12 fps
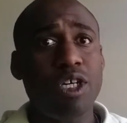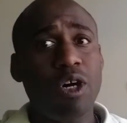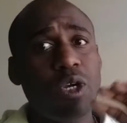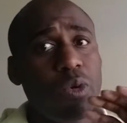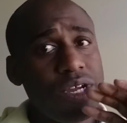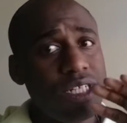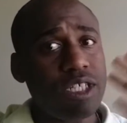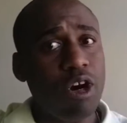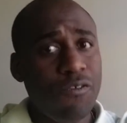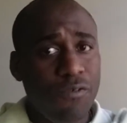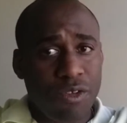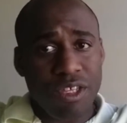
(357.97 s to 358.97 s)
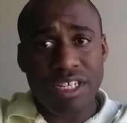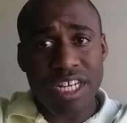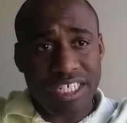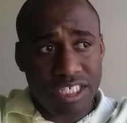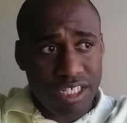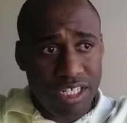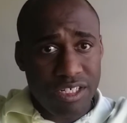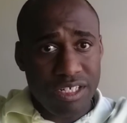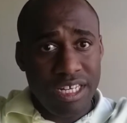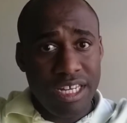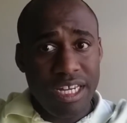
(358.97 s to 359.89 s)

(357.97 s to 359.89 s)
don't always go for the gusto.